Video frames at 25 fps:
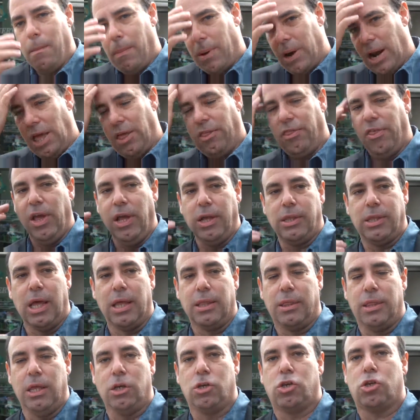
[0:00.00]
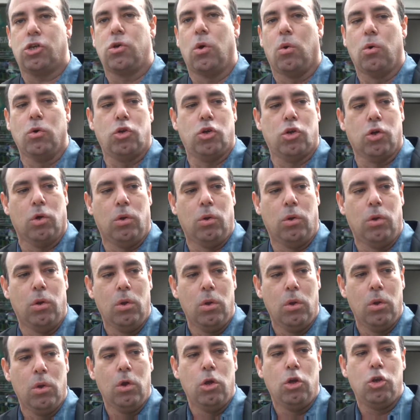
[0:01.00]
But I think that the social
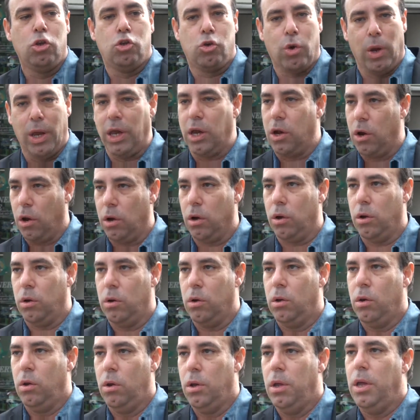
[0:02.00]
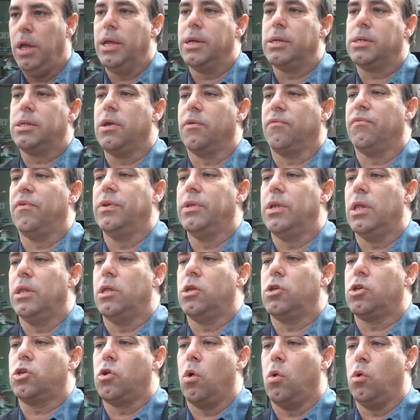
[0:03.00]
drinker is different than
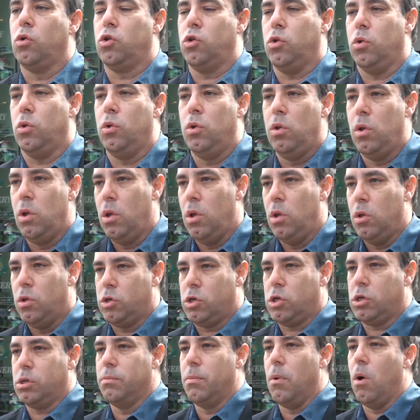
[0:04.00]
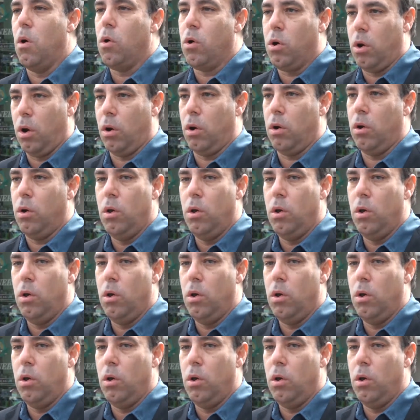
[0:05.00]
the social smoker.